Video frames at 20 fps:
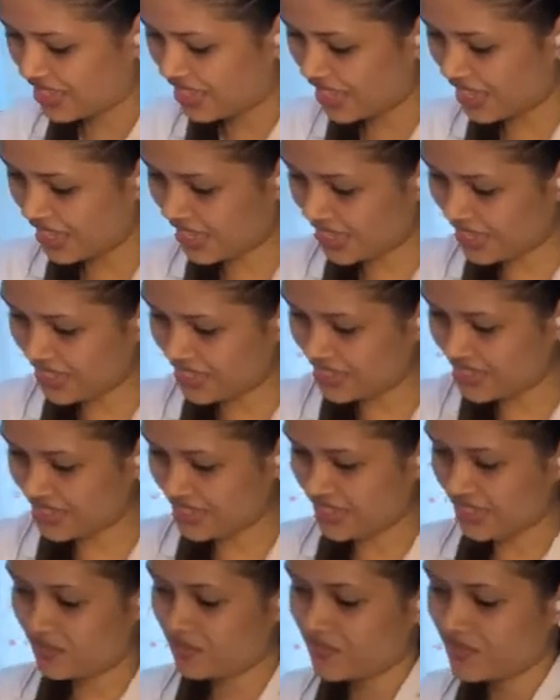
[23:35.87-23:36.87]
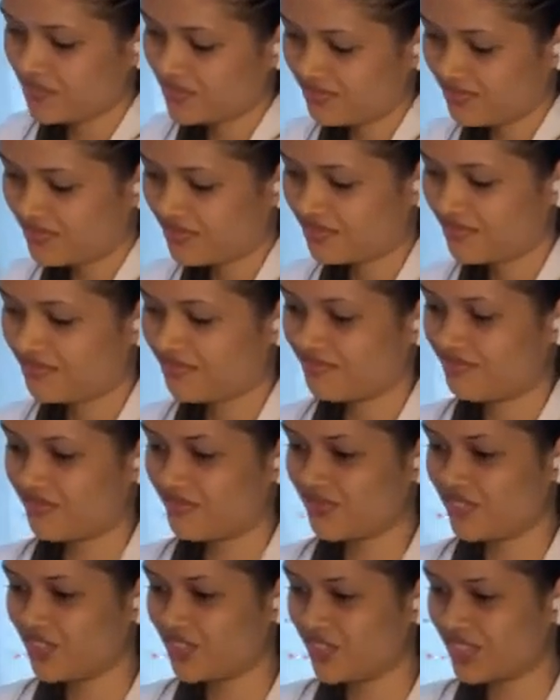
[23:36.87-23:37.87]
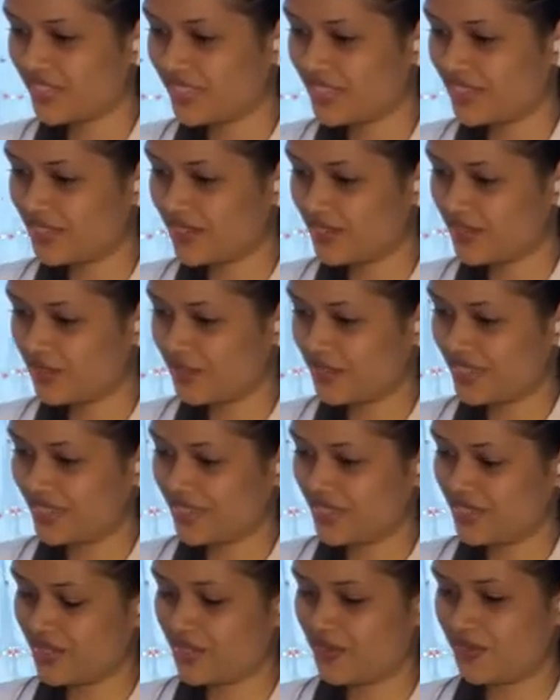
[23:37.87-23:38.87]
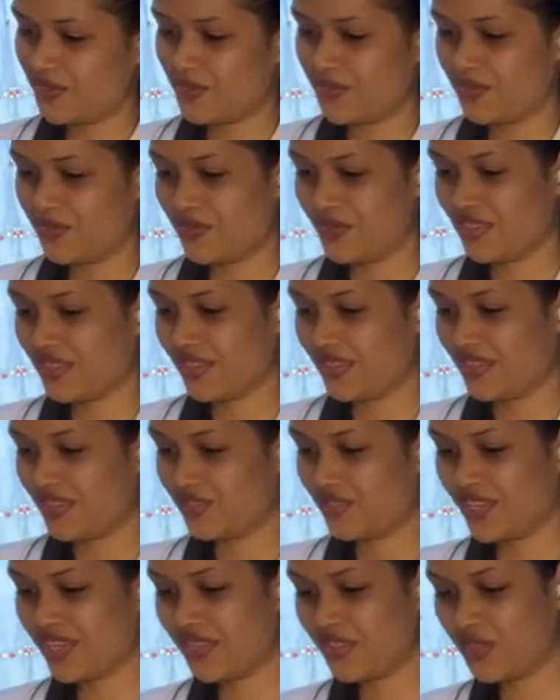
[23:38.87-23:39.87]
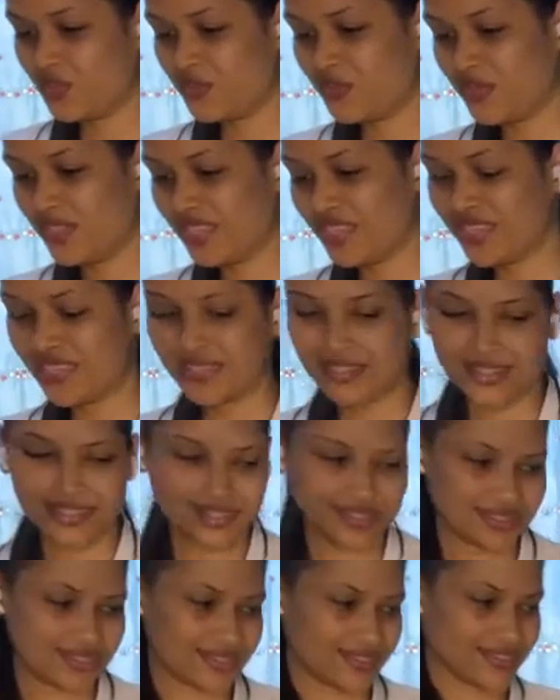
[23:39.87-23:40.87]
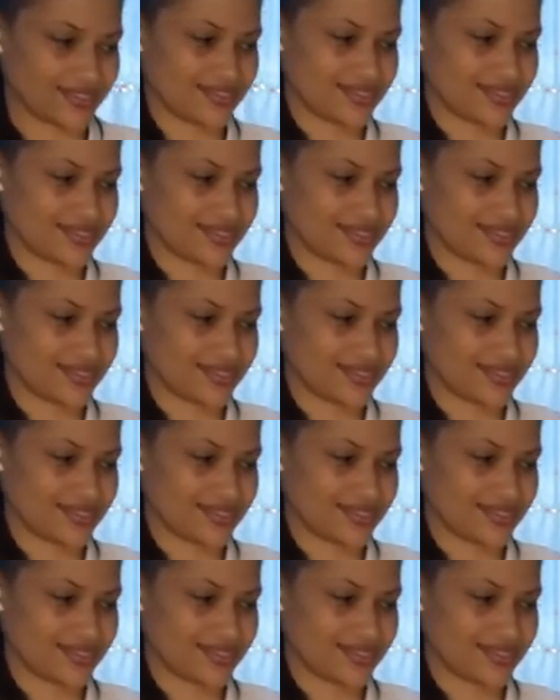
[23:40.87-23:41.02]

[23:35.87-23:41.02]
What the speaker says: And I'm just going to, if I can open this.